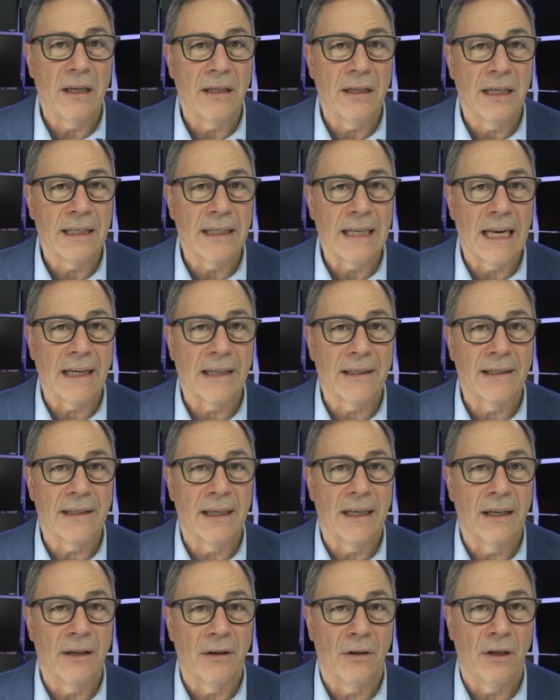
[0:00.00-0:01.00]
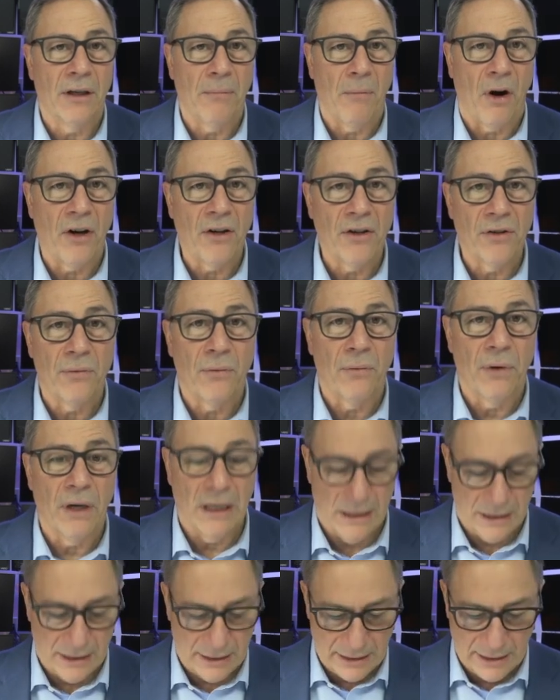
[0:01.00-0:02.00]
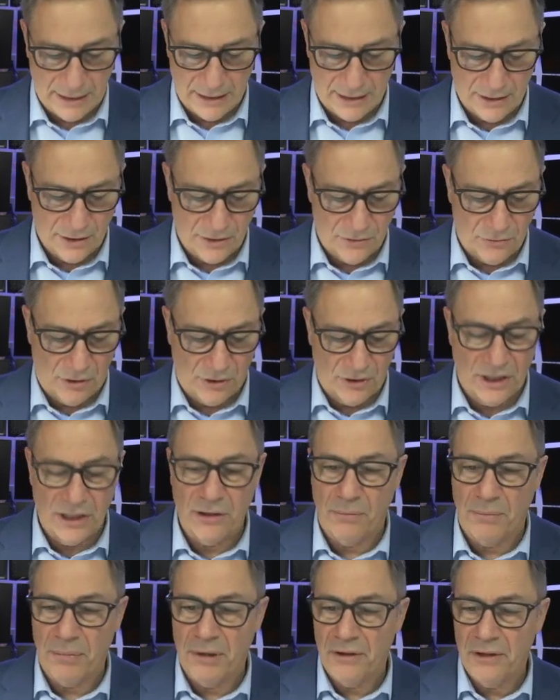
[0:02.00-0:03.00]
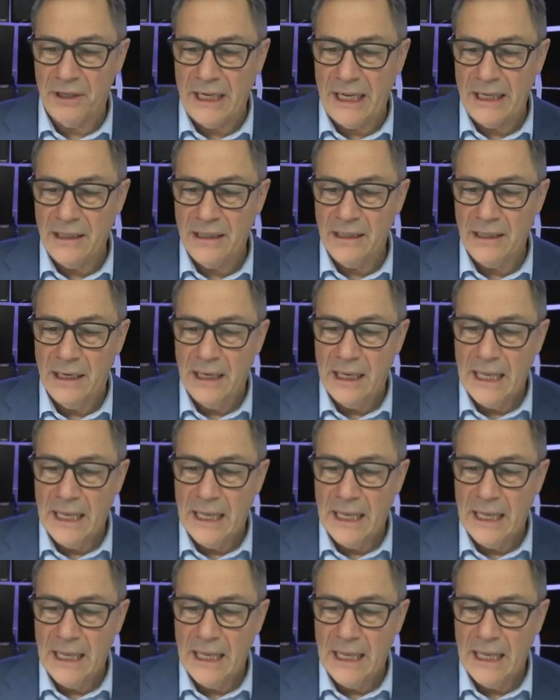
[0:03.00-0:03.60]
TSX in early March when its strong seasonal period ends.